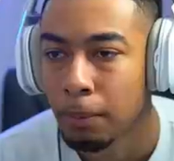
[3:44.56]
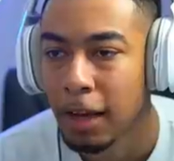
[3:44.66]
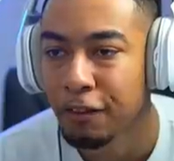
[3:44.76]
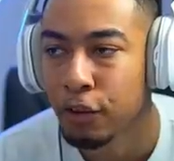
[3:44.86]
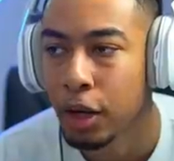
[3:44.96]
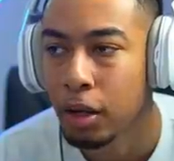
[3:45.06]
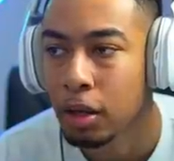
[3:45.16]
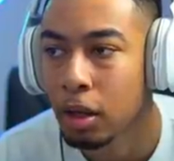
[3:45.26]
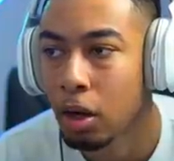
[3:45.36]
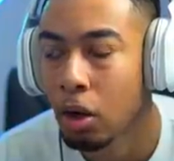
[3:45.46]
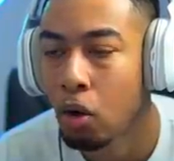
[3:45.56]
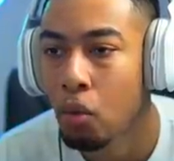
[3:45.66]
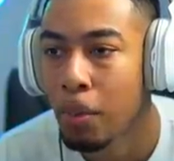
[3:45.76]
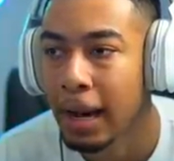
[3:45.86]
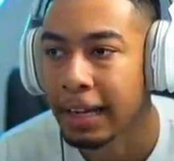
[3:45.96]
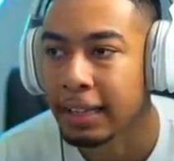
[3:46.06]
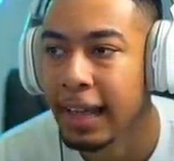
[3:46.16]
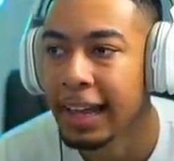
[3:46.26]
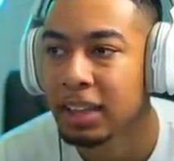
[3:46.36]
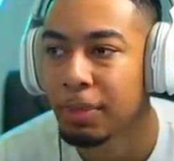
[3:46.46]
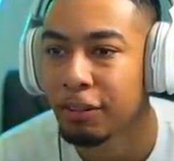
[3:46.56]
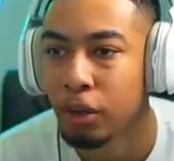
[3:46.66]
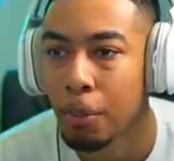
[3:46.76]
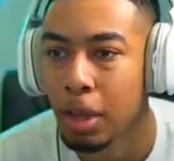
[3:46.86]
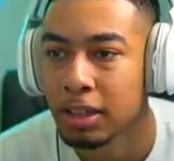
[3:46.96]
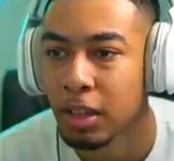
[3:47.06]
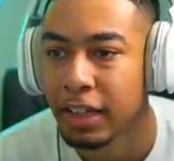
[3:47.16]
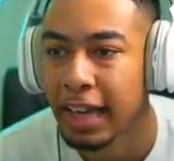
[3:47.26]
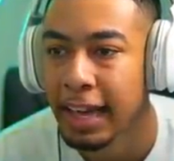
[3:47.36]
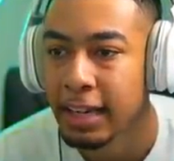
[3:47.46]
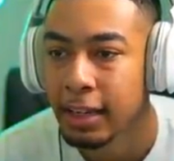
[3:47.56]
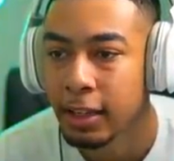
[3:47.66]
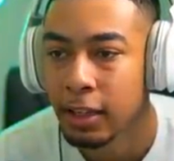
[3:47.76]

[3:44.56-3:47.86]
Man threw a... Oh, my days. Man threw a Molotov again.